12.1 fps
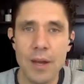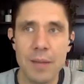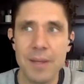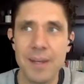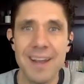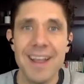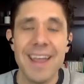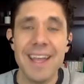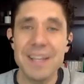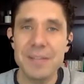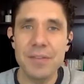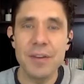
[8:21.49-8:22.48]
I mean,
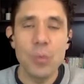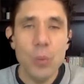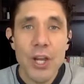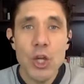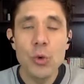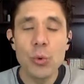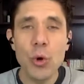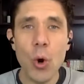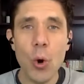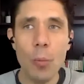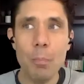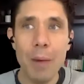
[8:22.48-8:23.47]
it's fun. We
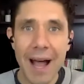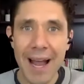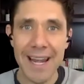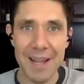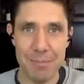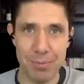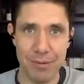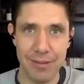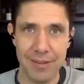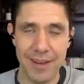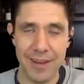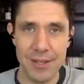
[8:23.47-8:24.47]
grow pineapple
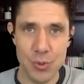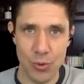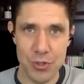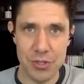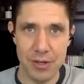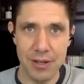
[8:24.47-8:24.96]
in Georgia.